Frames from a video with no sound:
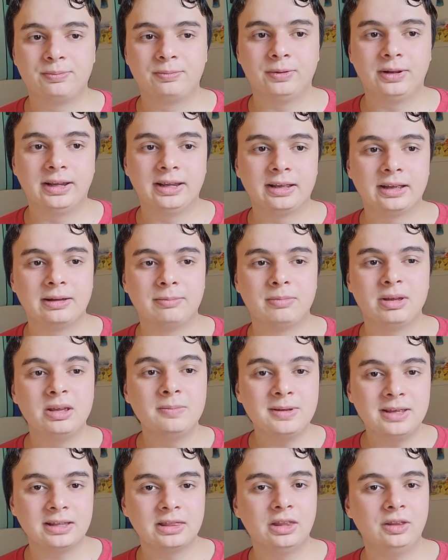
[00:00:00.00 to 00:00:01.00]
like
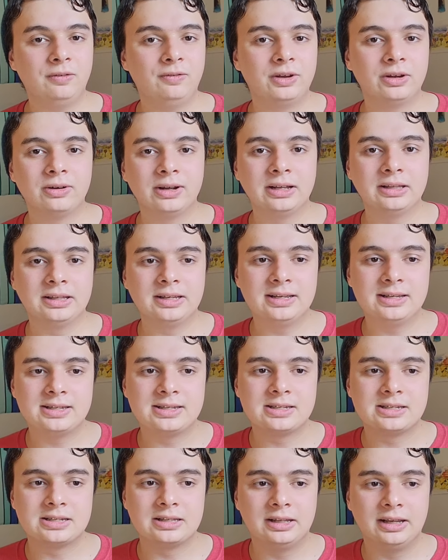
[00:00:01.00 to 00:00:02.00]
maybe at the very
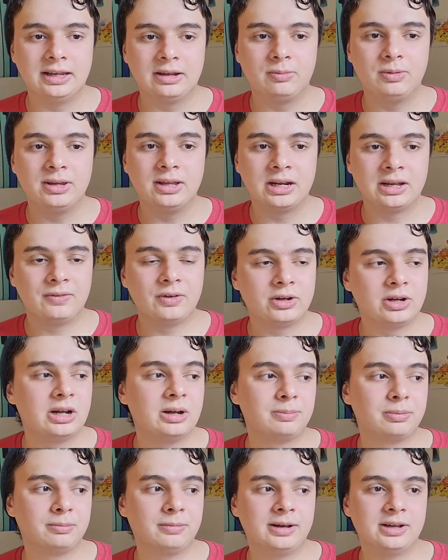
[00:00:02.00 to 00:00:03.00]
least, like we can have a
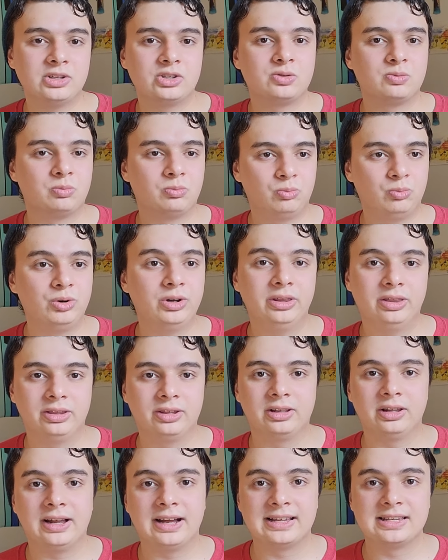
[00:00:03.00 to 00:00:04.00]
compromise with
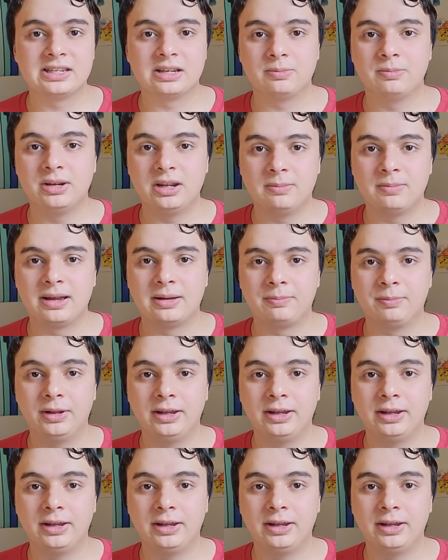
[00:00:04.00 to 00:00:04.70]
classic mini map.